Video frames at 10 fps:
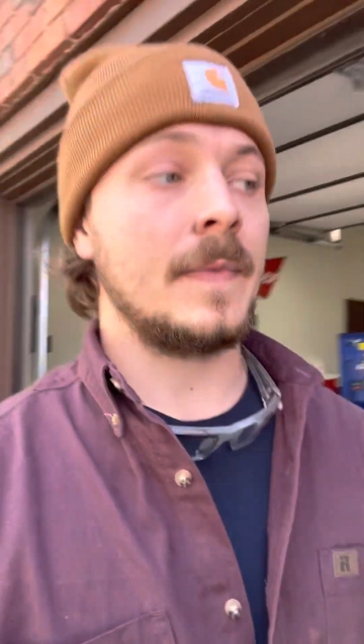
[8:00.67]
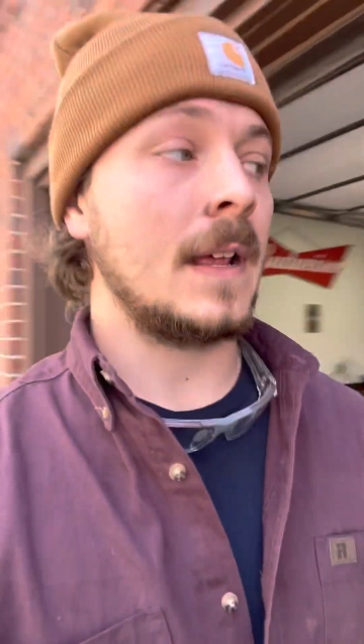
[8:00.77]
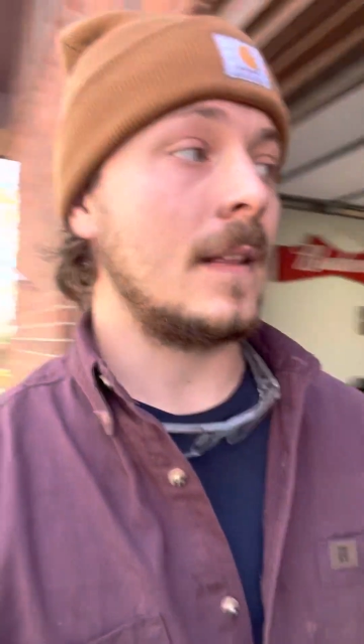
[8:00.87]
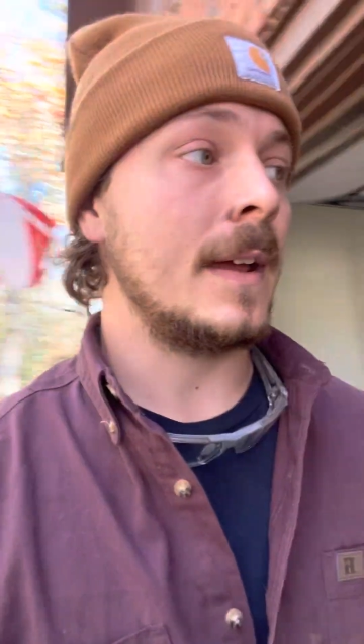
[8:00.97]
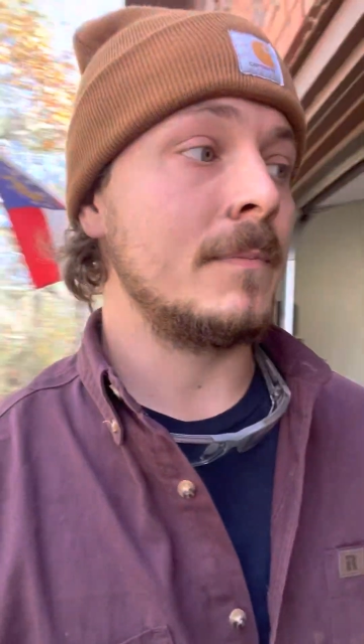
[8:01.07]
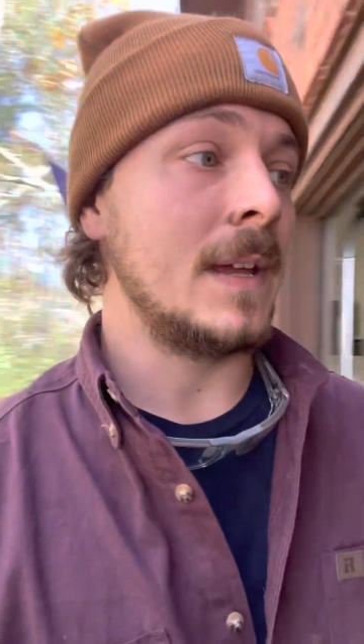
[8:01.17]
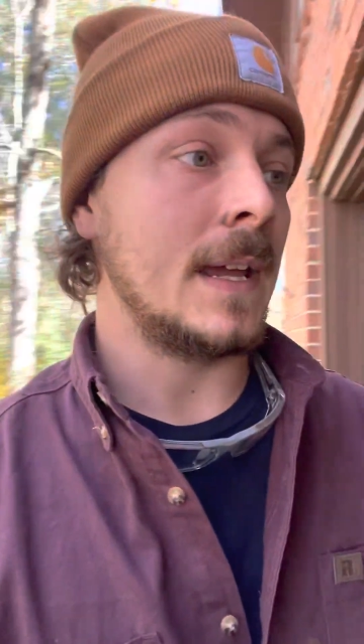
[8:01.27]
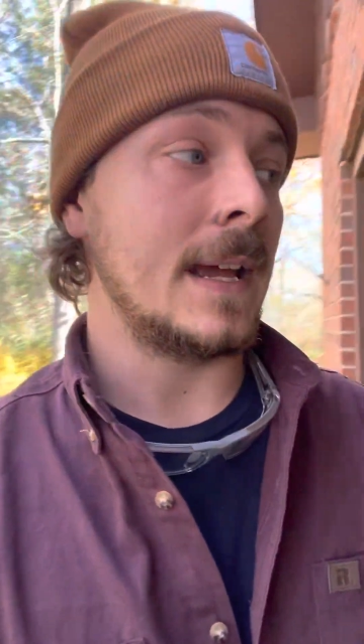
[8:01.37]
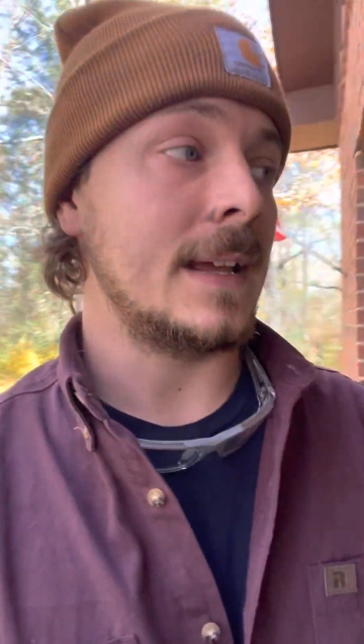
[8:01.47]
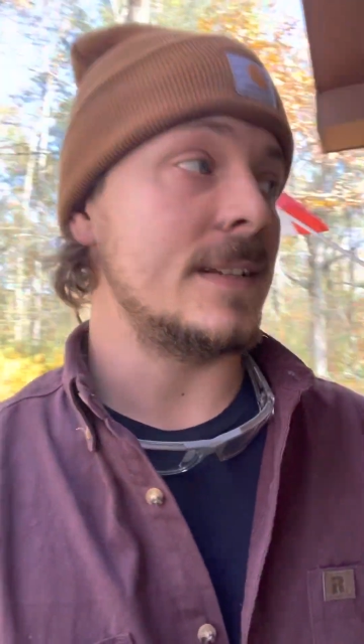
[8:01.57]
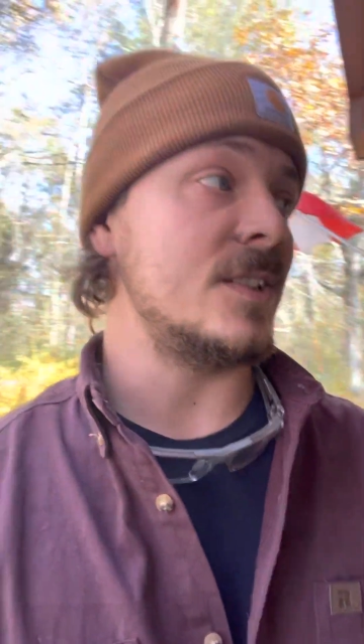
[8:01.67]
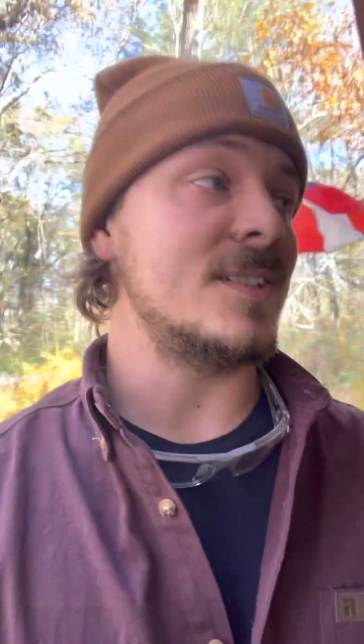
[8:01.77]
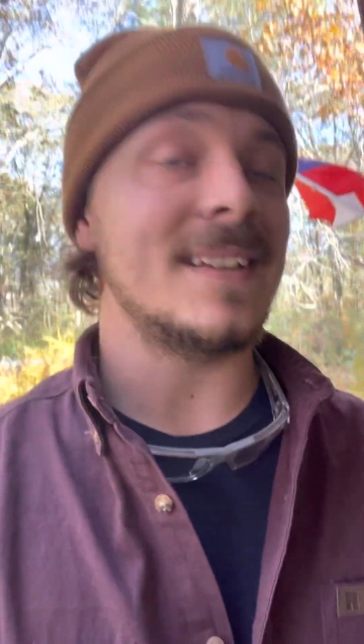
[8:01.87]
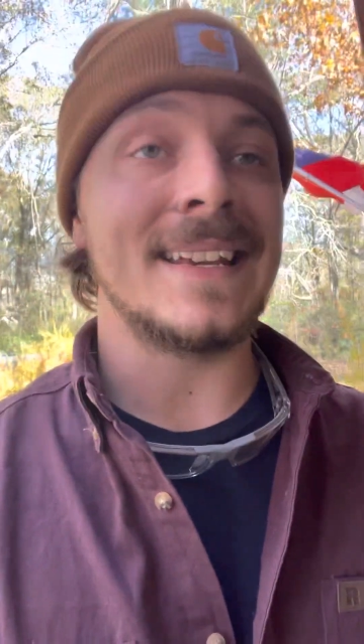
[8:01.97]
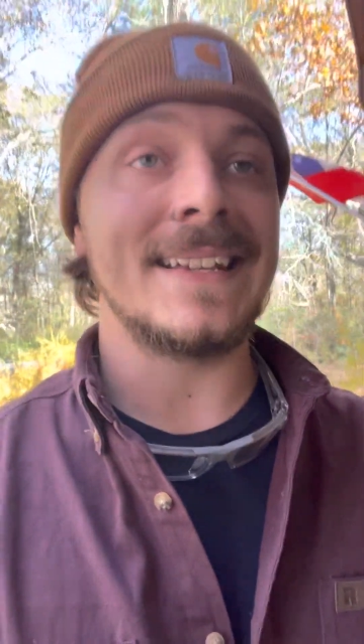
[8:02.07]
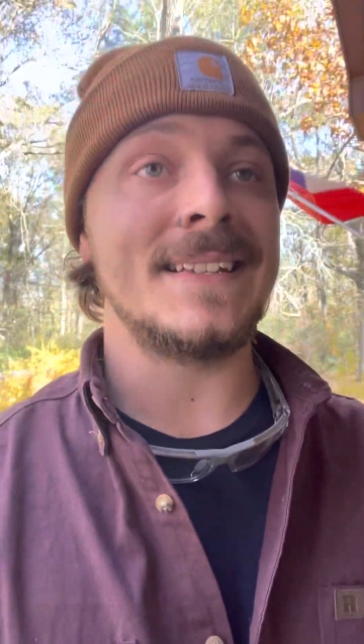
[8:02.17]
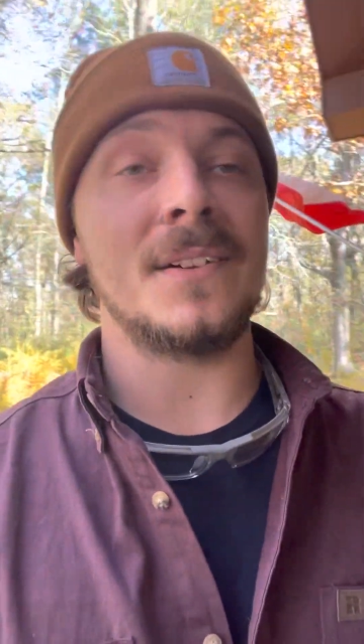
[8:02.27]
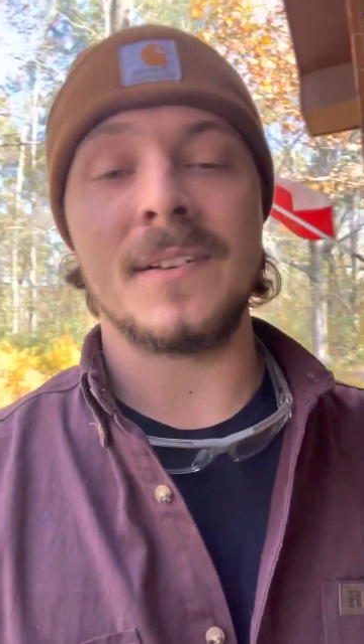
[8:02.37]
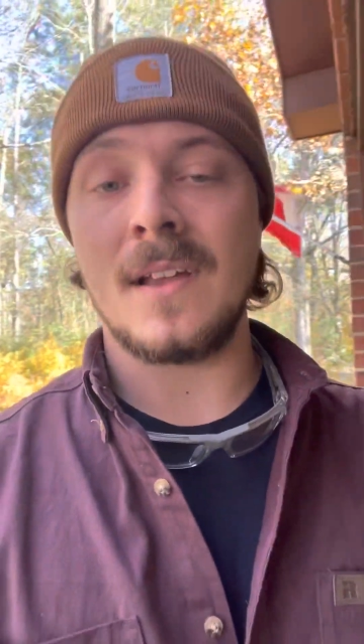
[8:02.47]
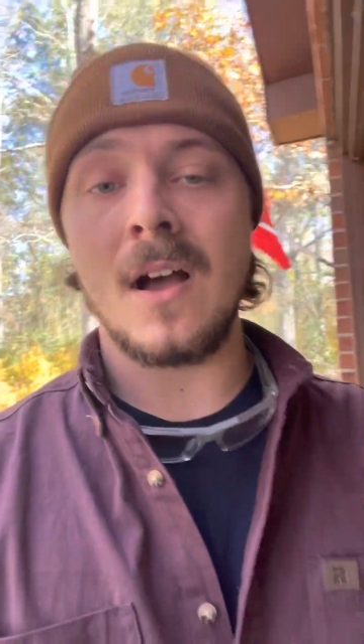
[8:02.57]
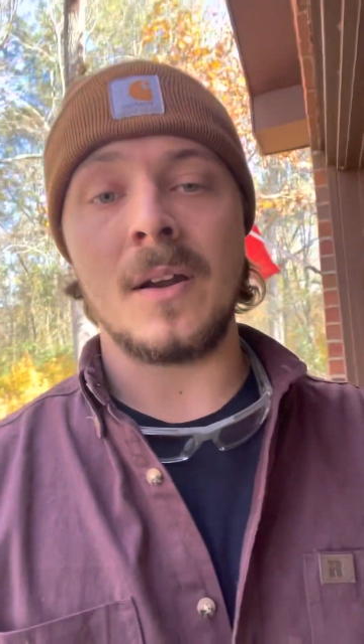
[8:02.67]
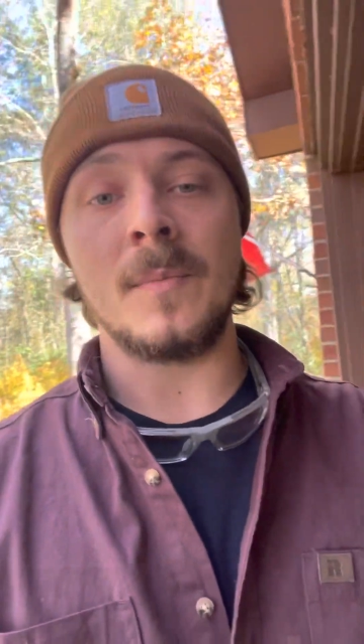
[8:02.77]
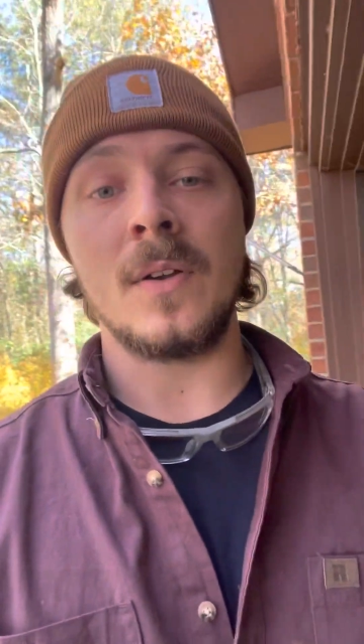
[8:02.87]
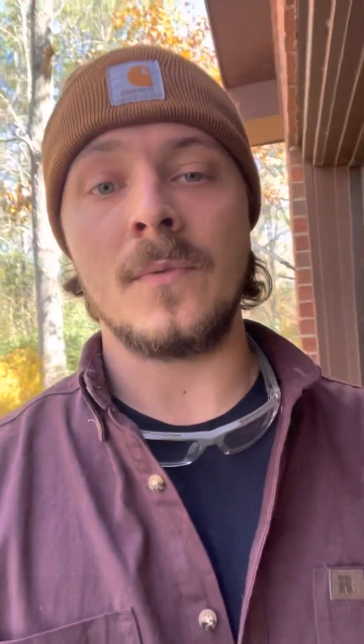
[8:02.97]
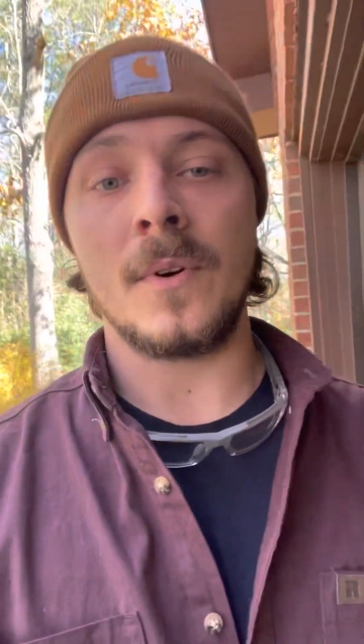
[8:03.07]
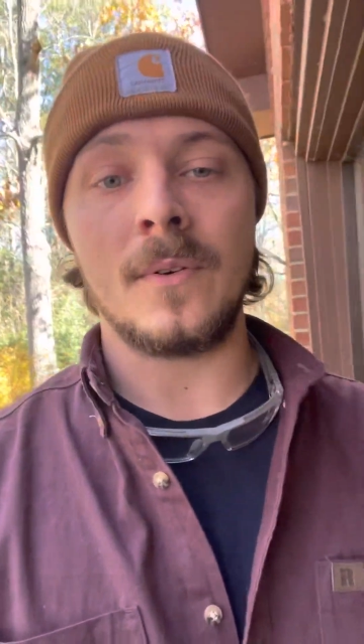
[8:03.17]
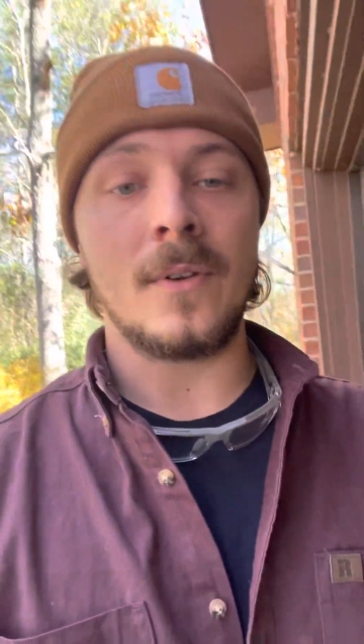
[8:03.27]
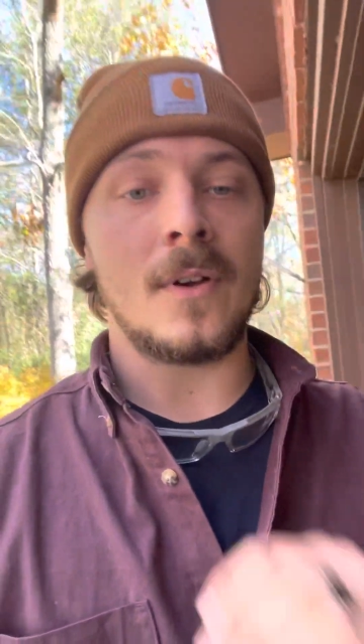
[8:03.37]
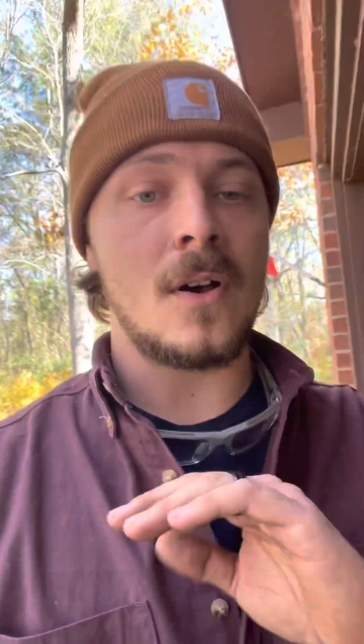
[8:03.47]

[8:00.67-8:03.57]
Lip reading: It's just easier in the automotive world,